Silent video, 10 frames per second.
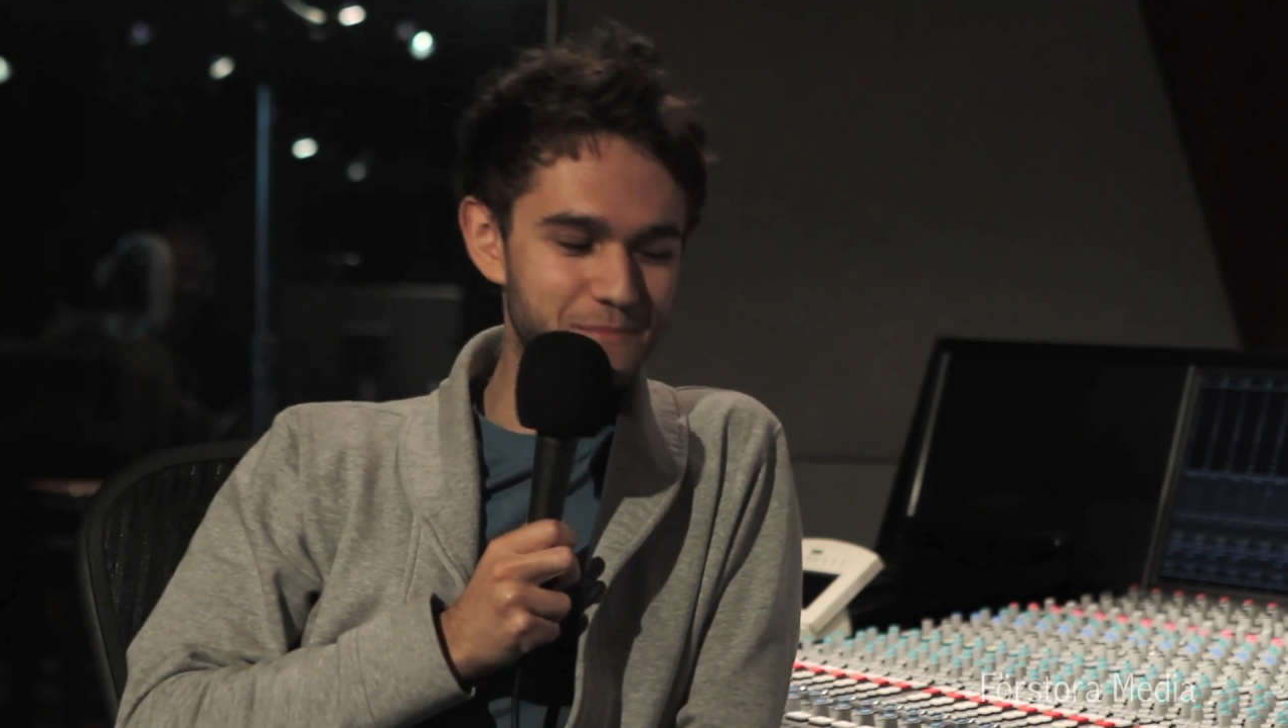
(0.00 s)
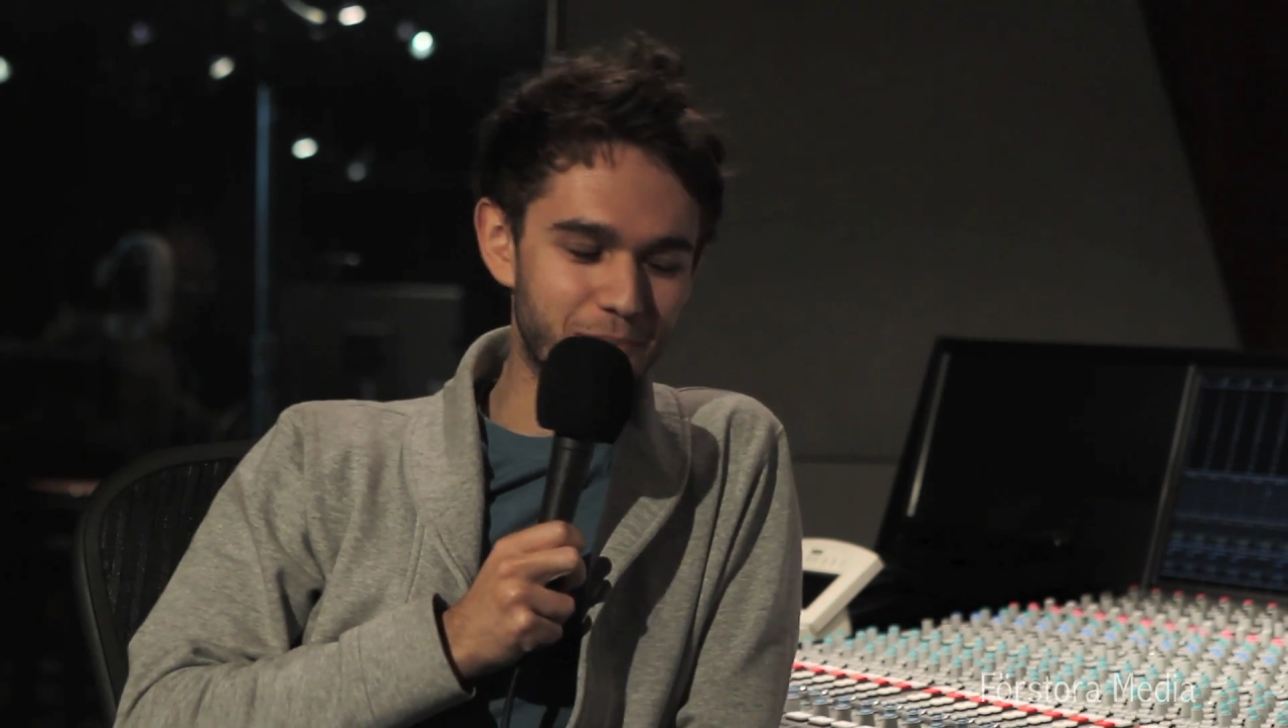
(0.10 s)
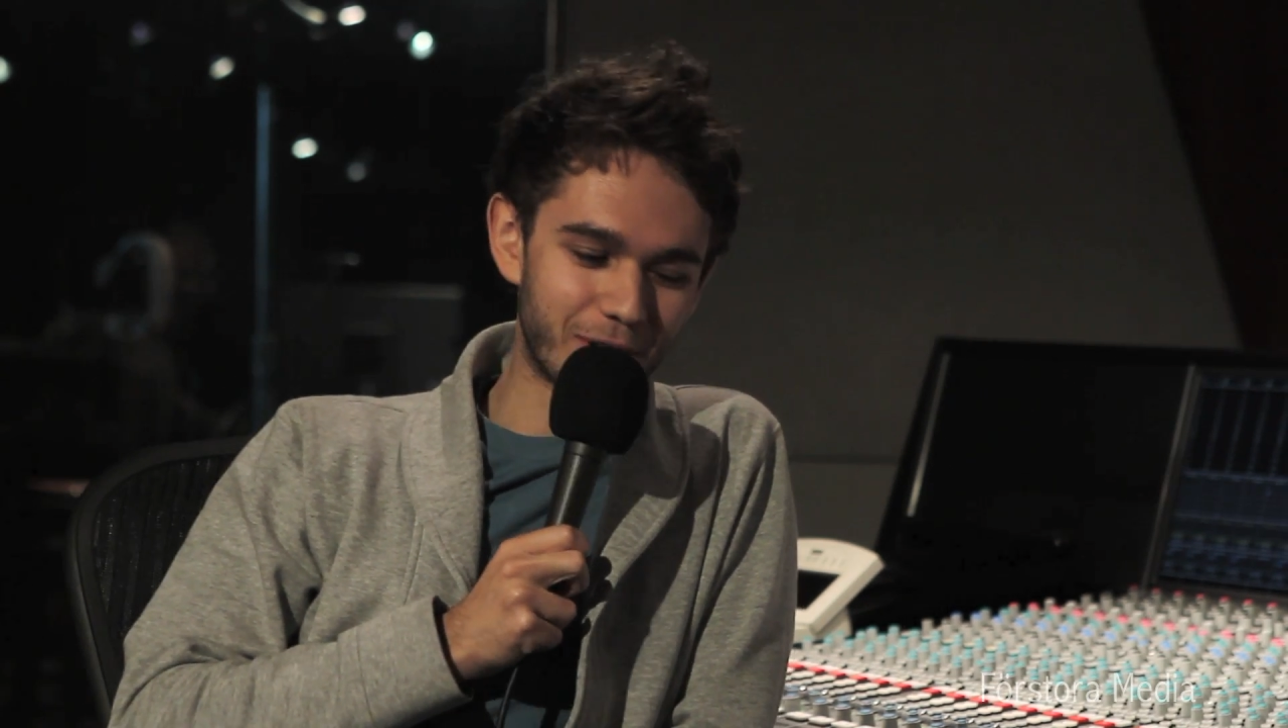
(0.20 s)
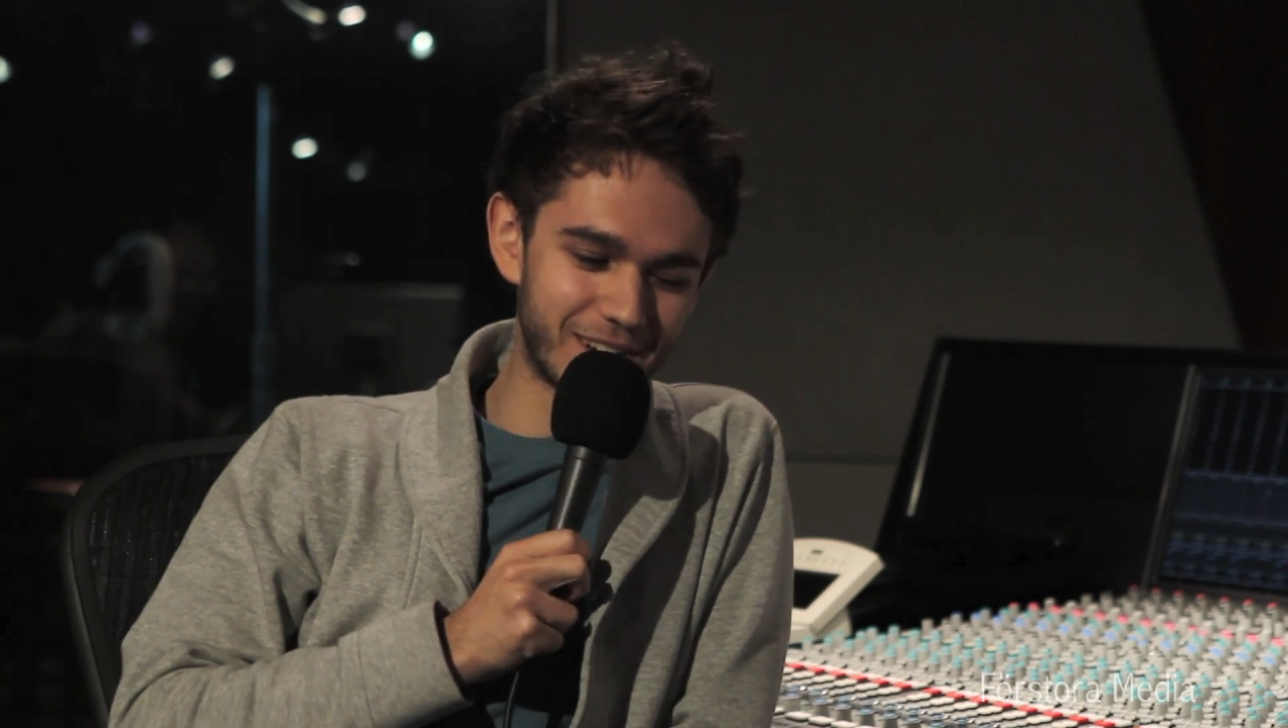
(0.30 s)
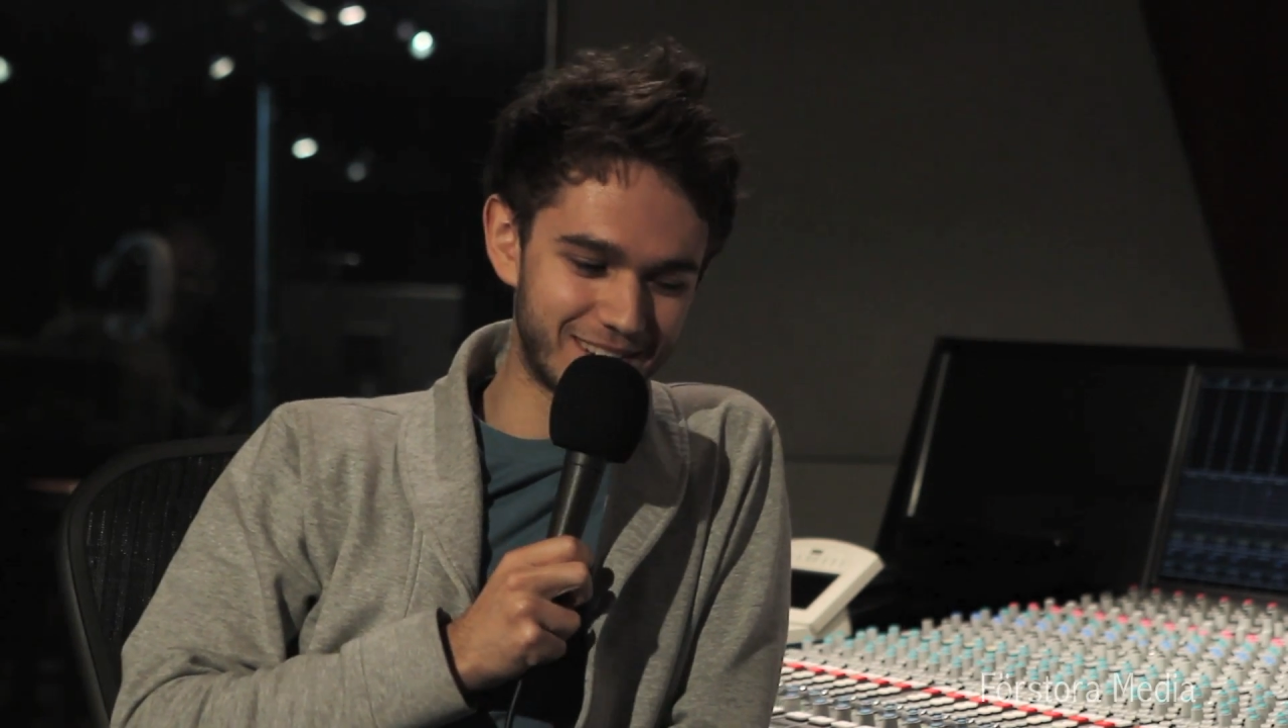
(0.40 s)

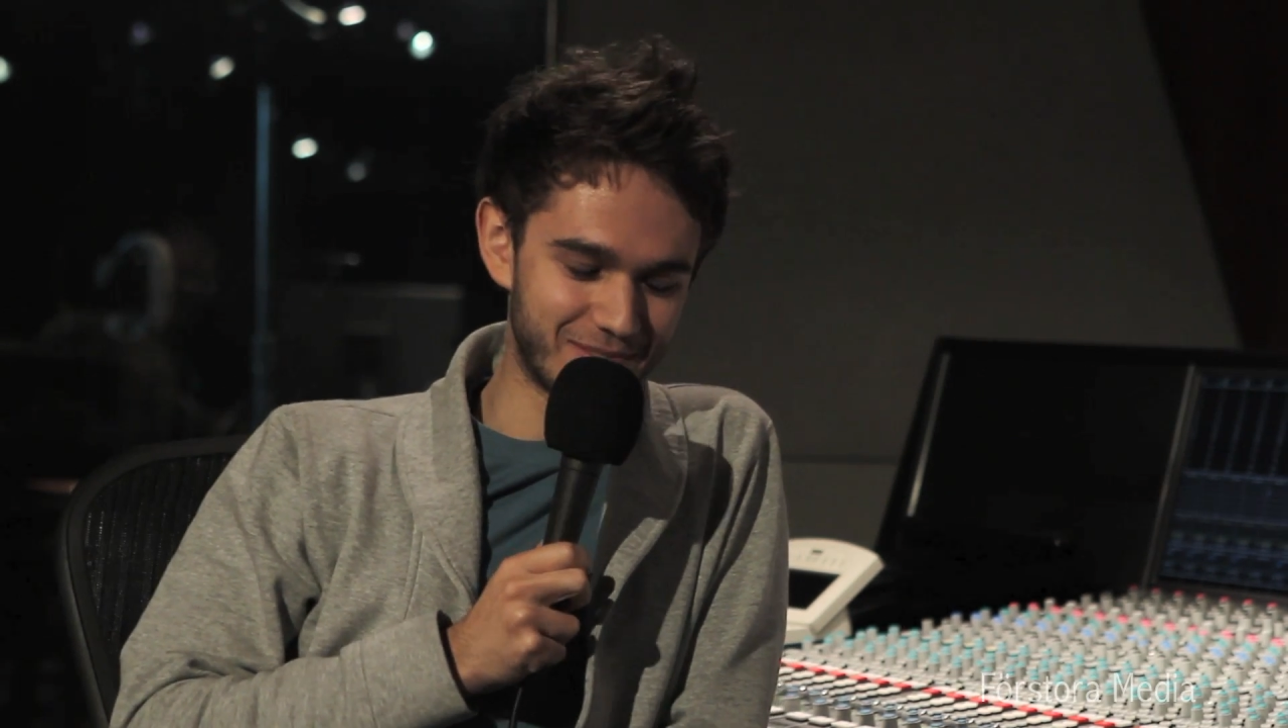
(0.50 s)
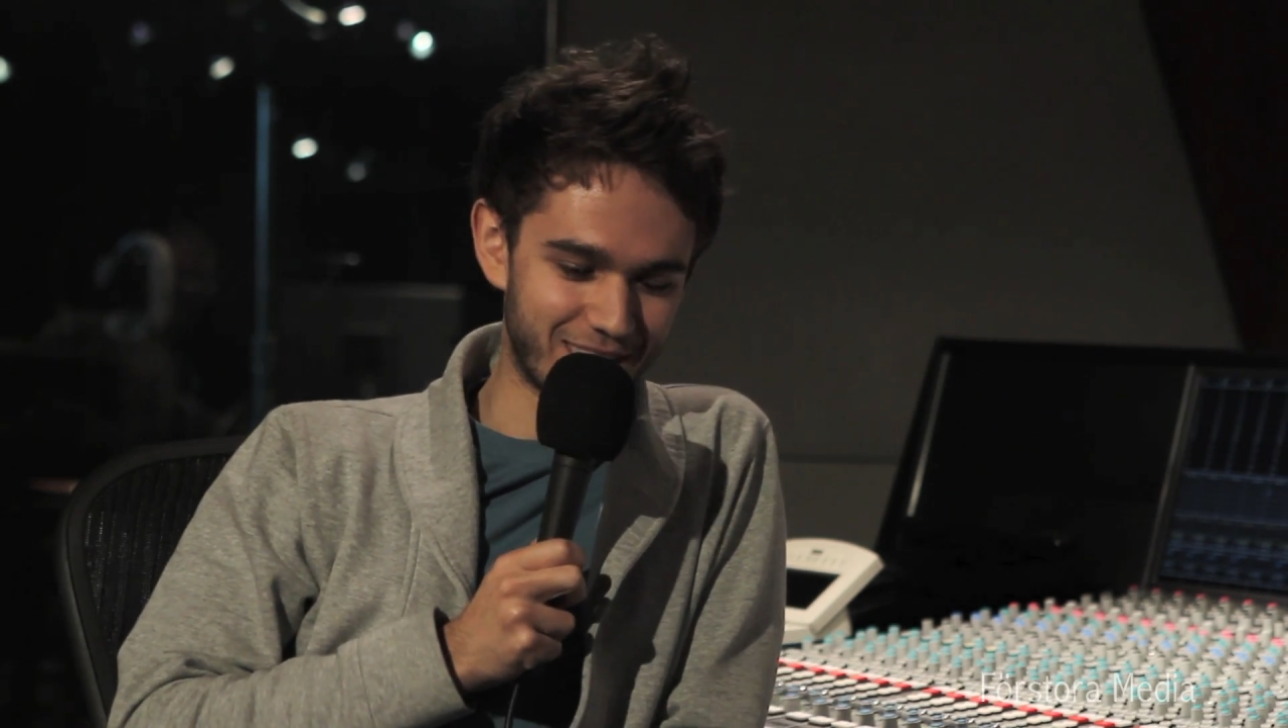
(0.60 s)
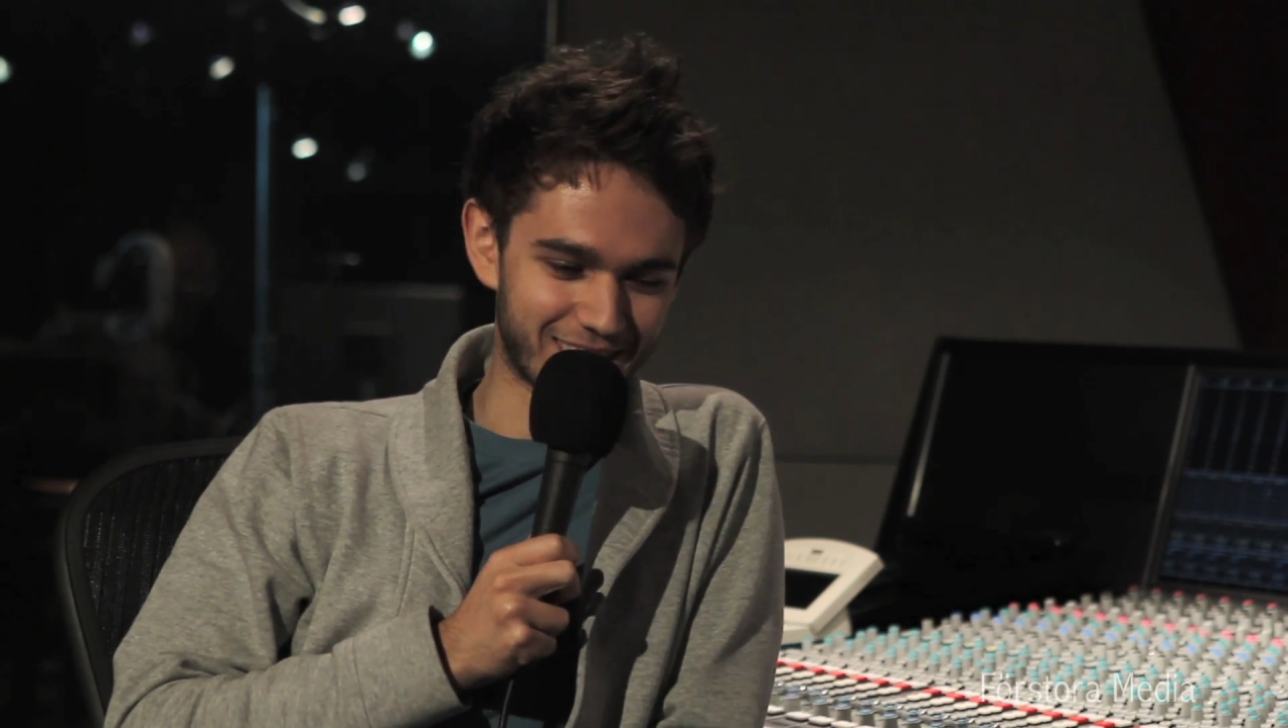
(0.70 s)
important in my